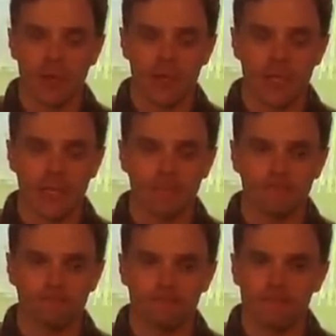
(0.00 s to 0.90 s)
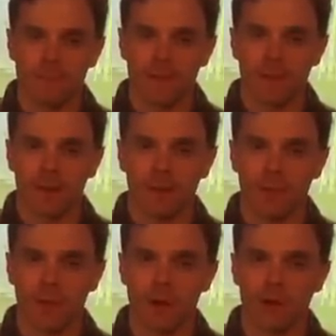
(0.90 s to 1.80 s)
and
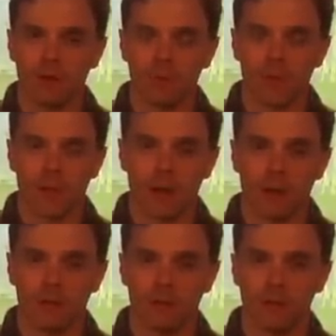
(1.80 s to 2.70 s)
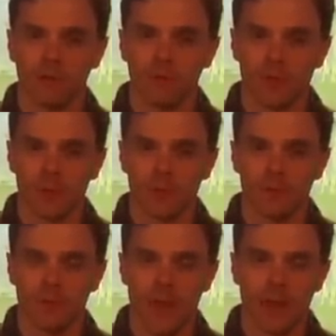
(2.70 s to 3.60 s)
we can all learn from something
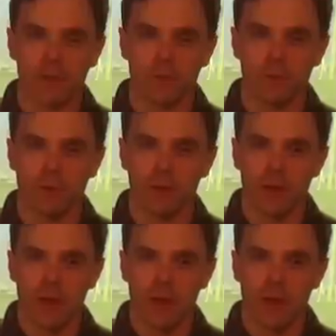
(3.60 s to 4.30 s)
from that when we're